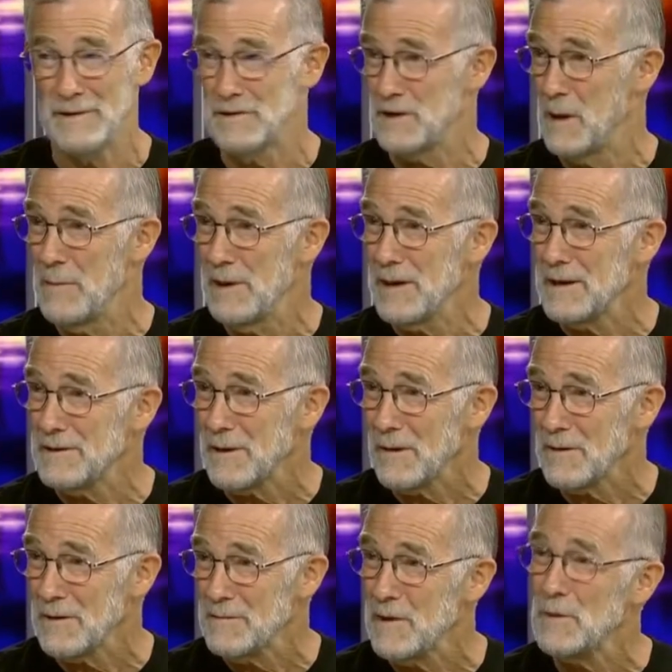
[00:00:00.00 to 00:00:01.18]
I mean, somebody
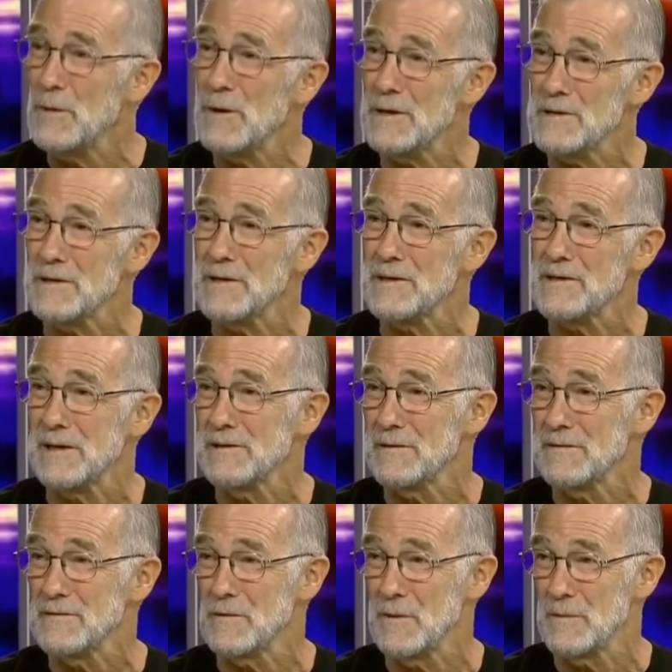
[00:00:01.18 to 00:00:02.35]
told him, and who has an
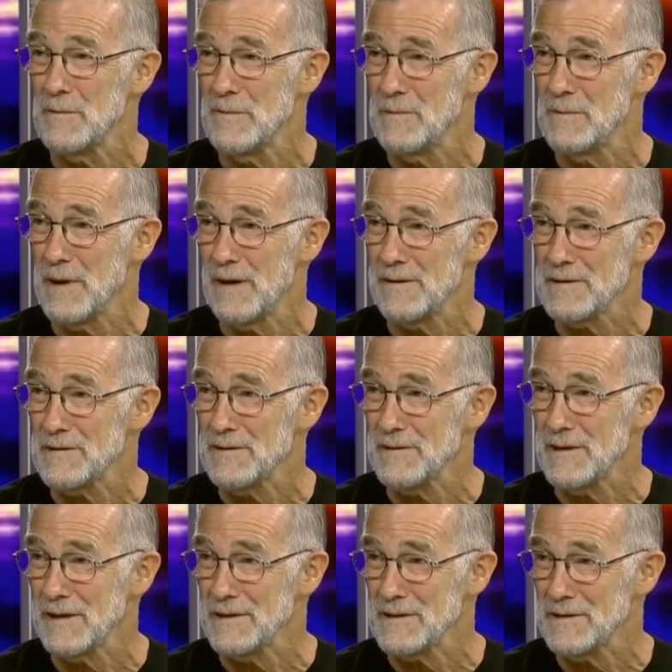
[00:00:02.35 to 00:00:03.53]
incentive to embarrass the
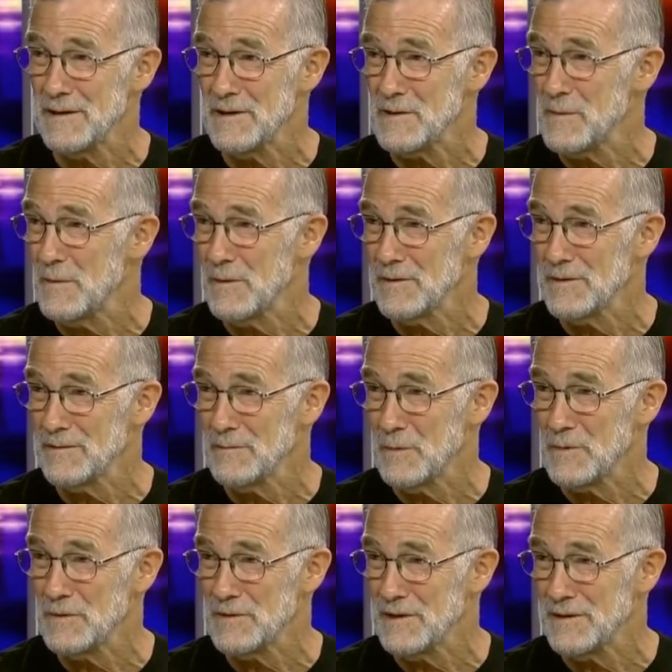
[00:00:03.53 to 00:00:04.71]
United States more than
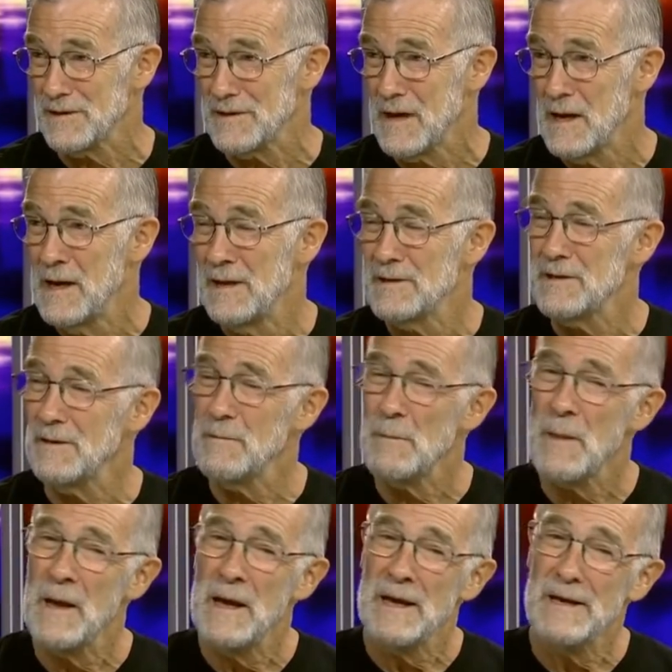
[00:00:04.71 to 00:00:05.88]
Putin? And so
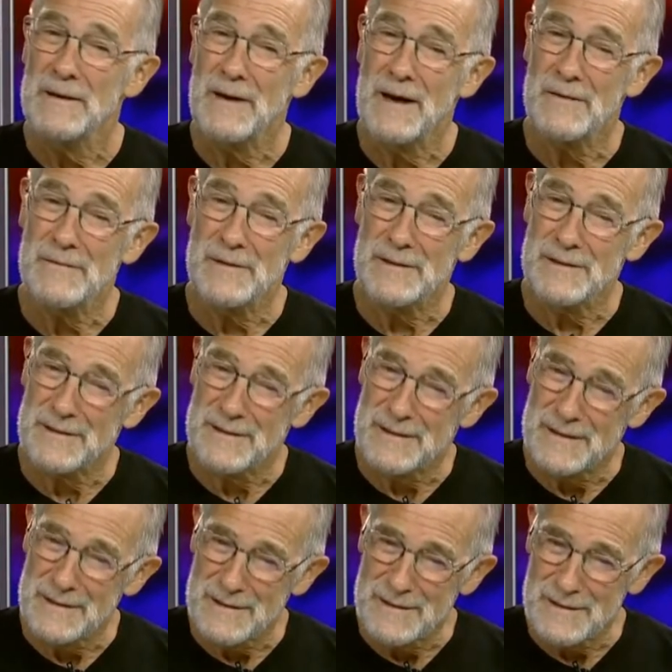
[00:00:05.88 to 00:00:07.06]
you have
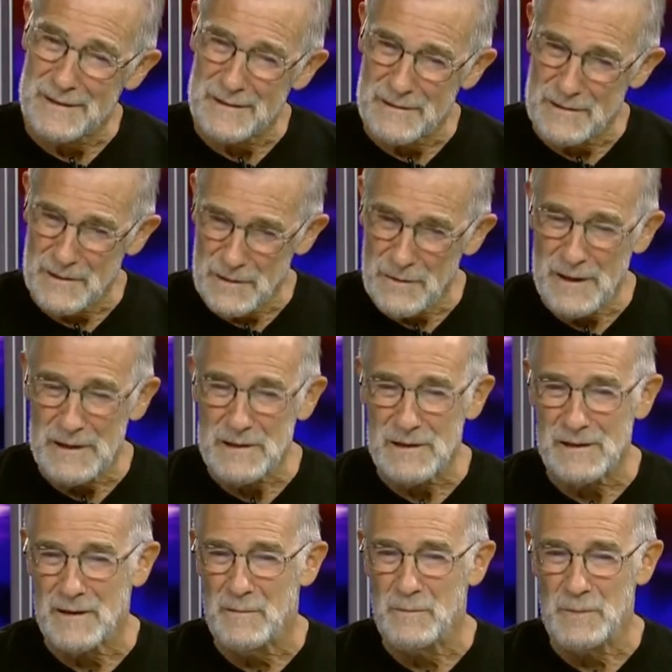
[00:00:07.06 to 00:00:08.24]
the
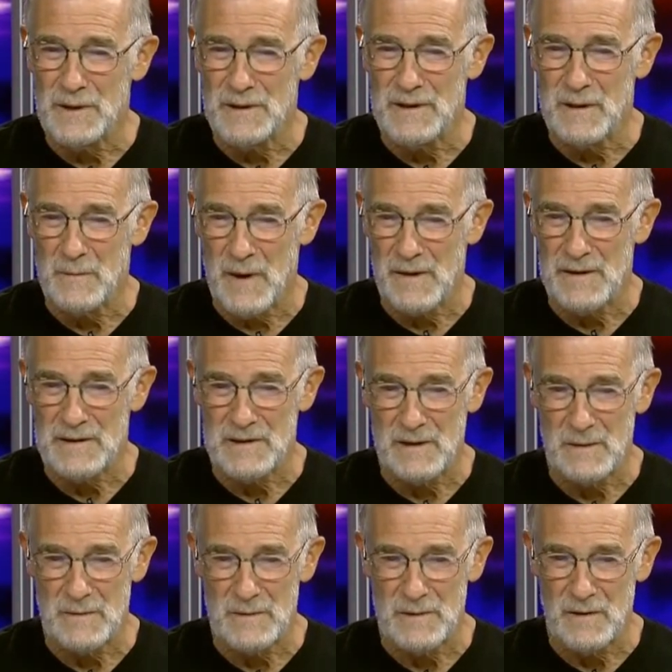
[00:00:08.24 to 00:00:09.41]
U.S. completely
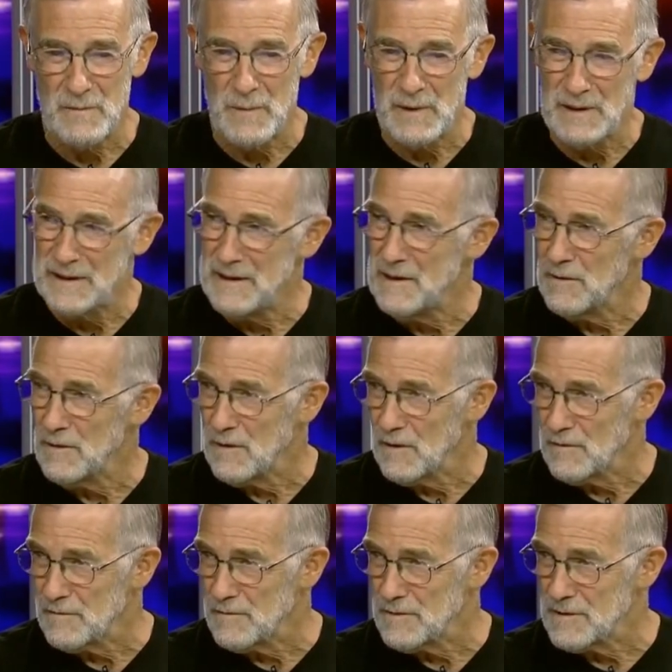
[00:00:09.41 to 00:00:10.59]
embarrassing himself by leaning all
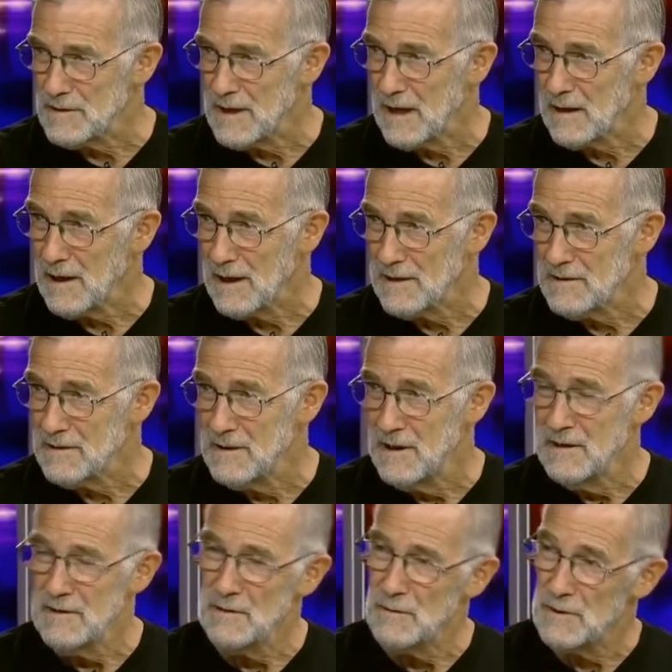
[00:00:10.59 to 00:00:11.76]
over its allies.
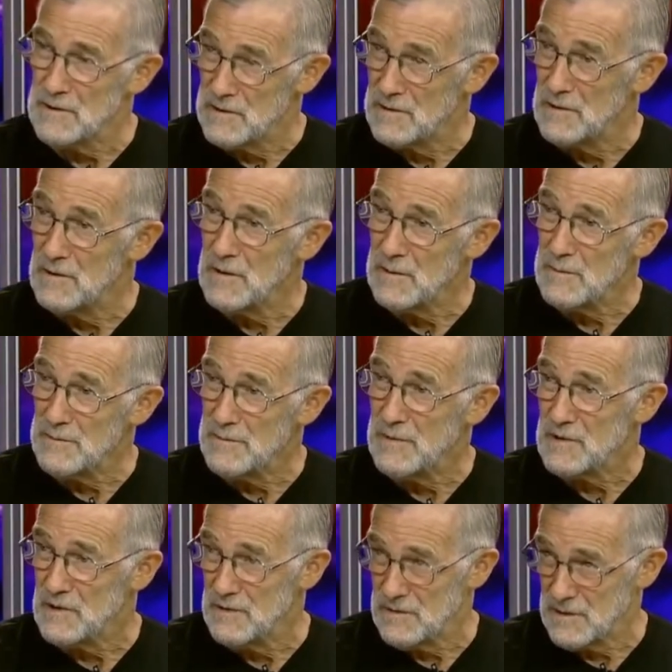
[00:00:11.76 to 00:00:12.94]
The ones in Europe
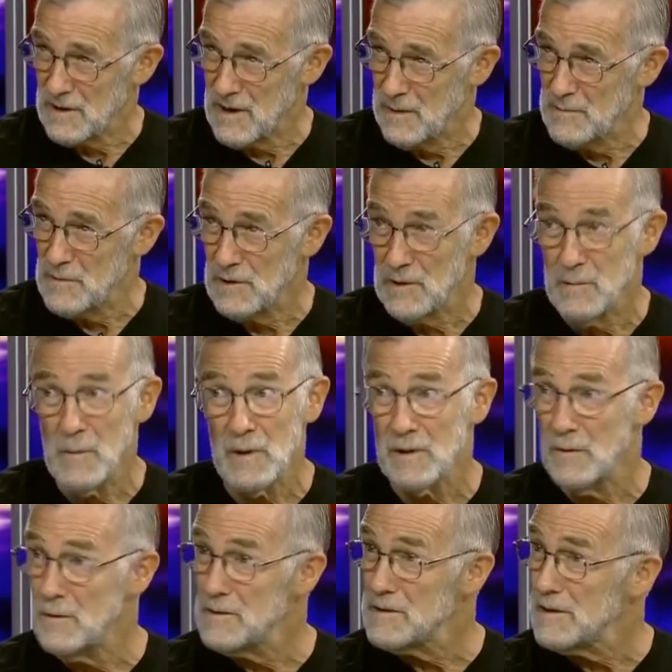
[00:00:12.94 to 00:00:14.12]
succumb to them.
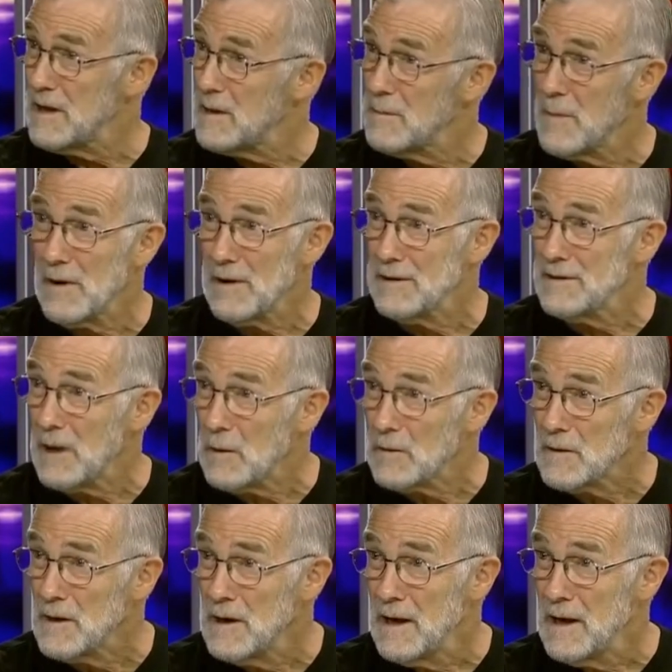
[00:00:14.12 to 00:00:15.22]
The ones in Latin America don't.